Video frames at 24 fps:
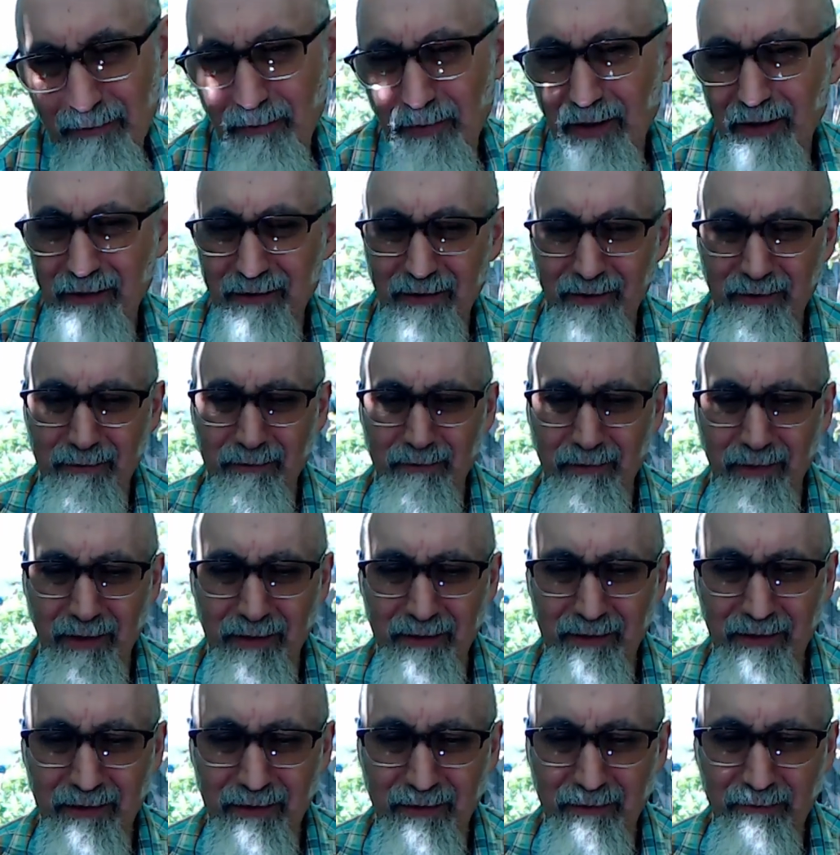welcome,
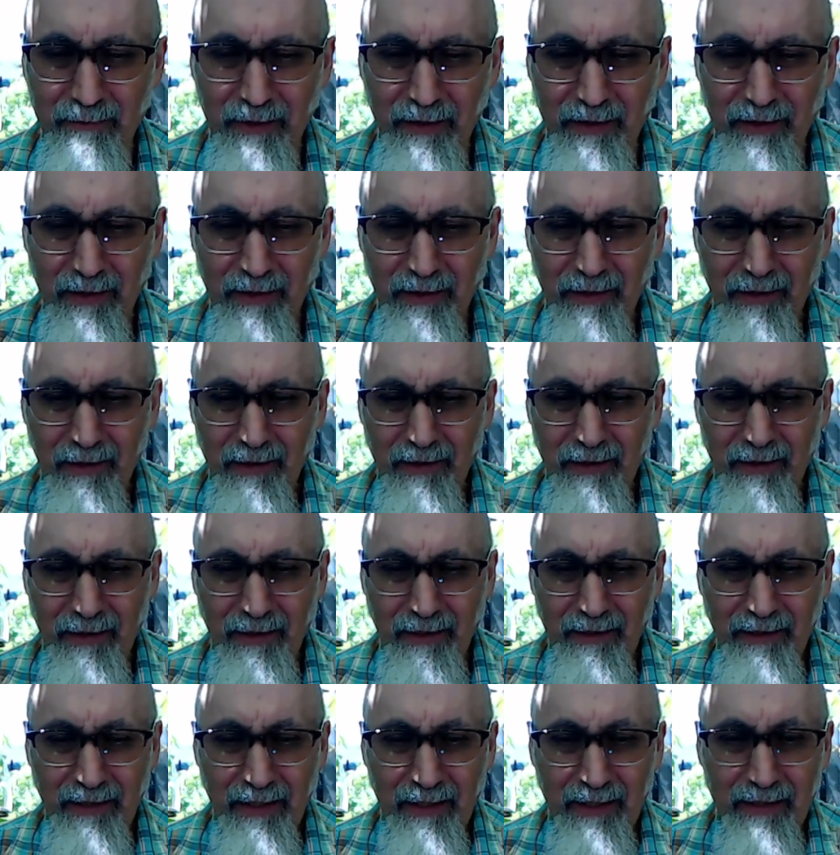welcome.
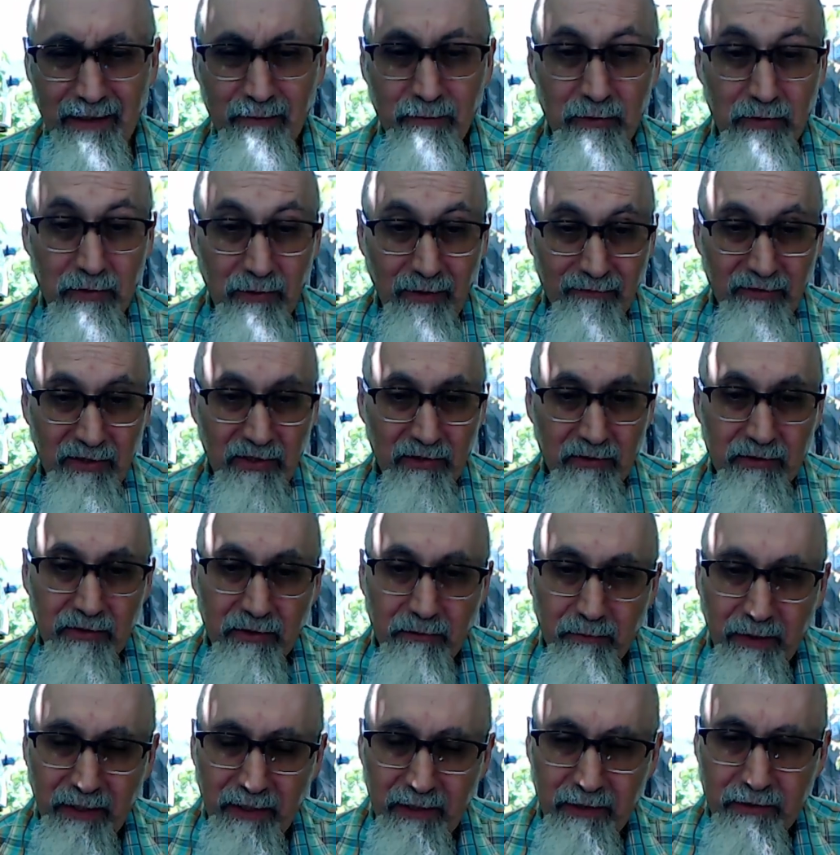And gang, we do have a
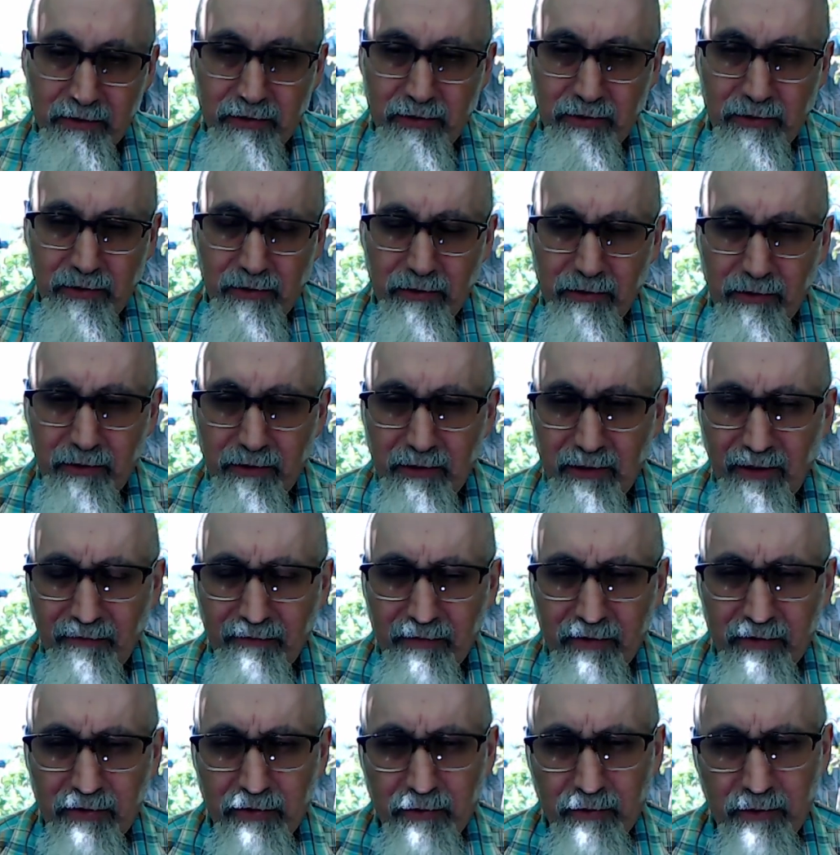Guilded page. You can
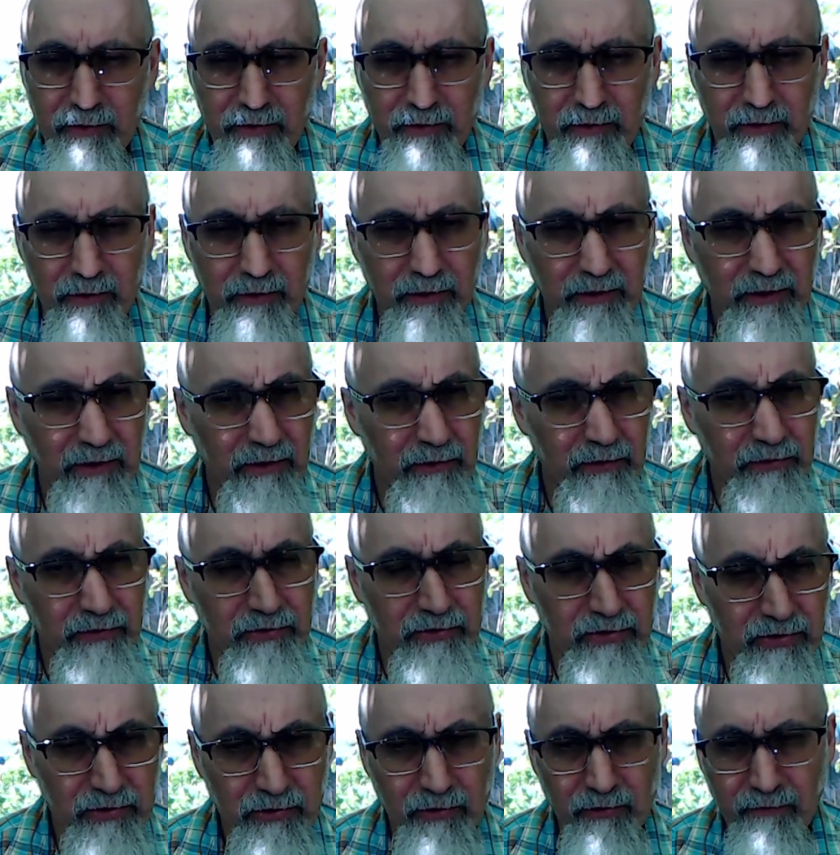definitely join our Guilded
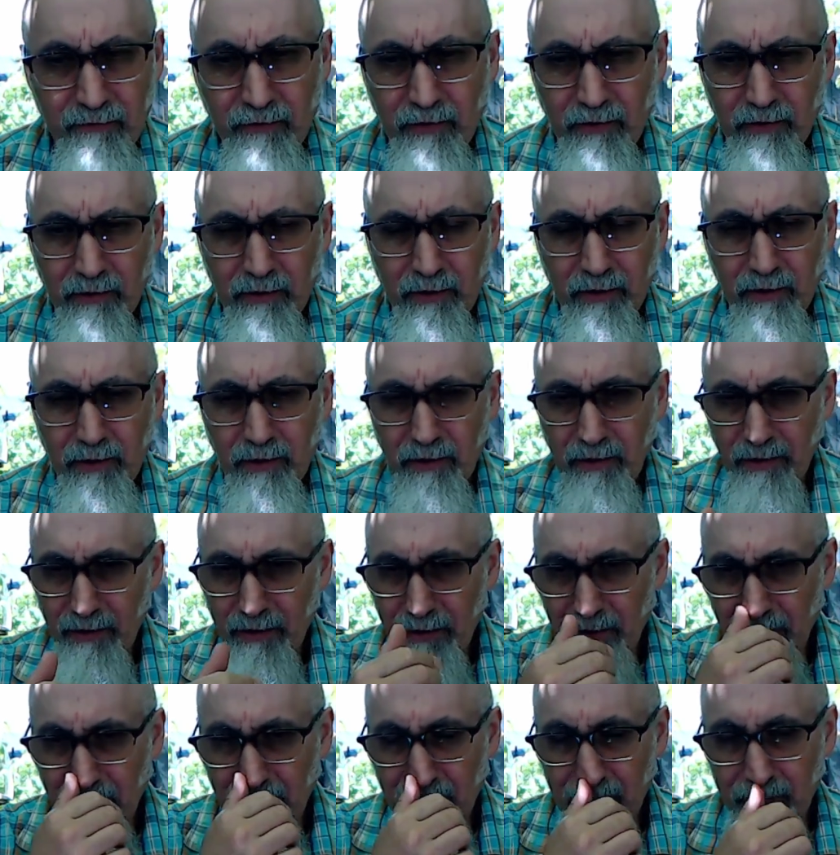server
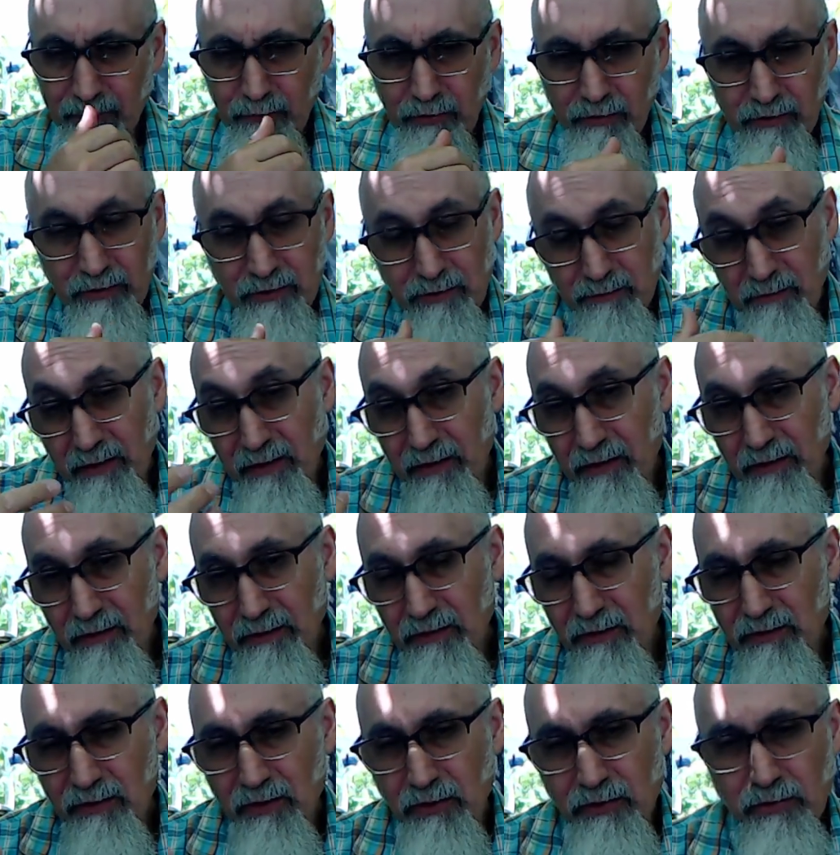and participate in any
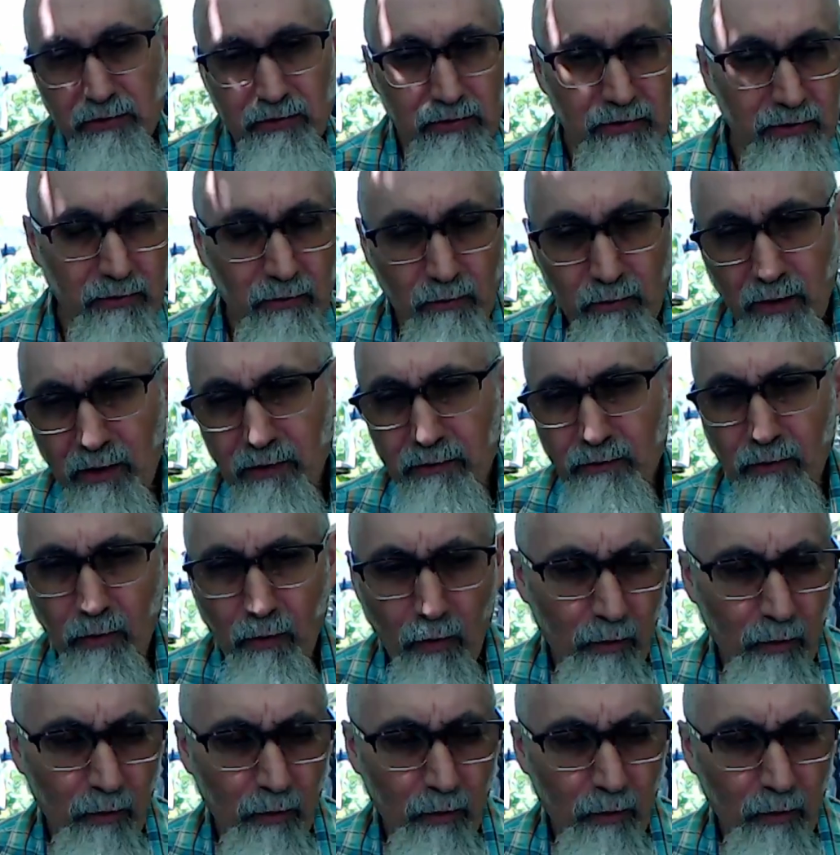discussions you want.